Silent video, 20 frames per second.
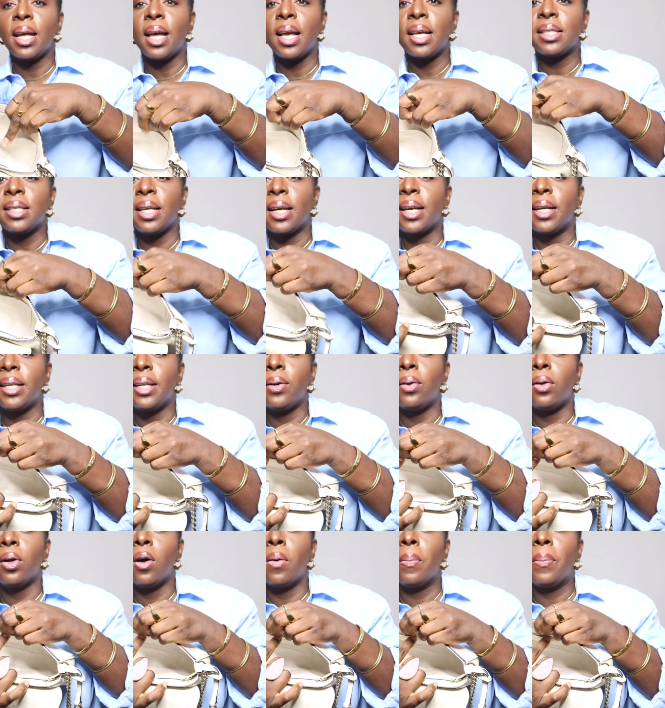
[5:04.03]
has like a
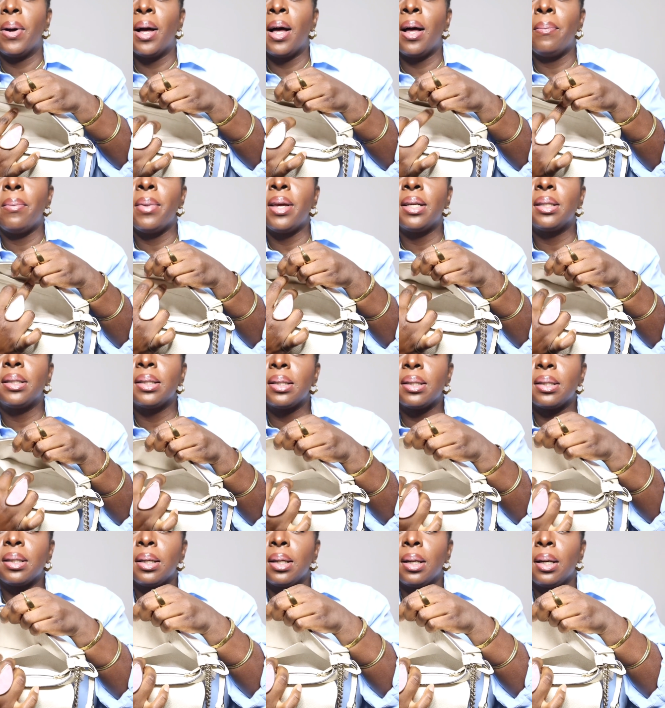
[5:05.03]
little
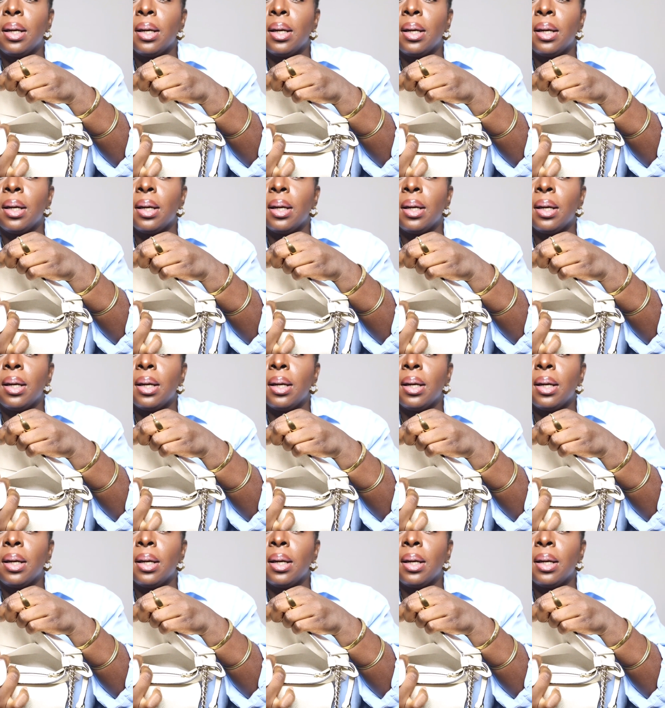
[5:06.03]
compartment